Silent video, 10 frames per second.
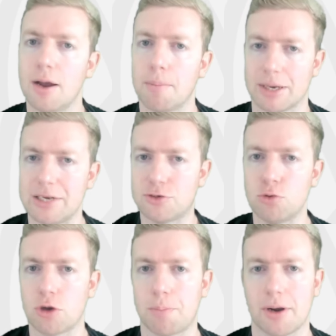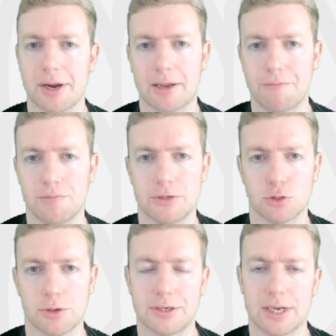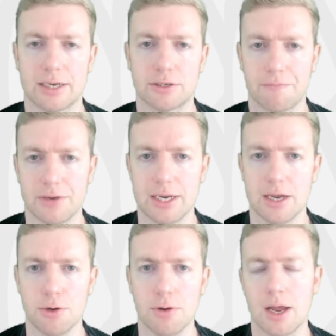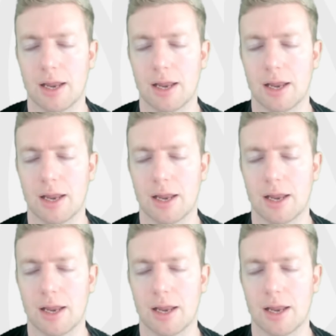Please do drop a like if you've enjoyed today's video.